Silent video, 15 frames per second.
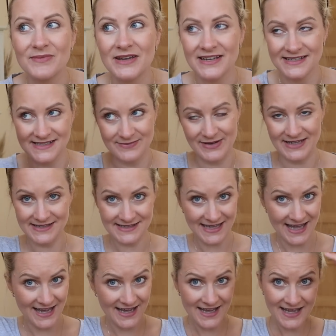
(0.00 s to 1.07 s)
because it means
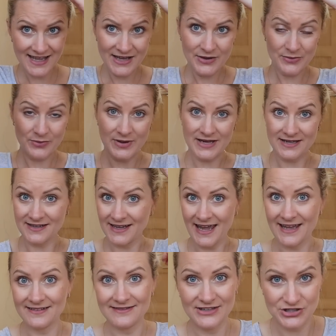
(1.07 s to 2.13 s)
that we can
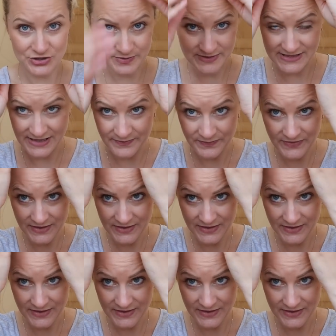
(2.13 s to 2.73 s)
get the jobs done.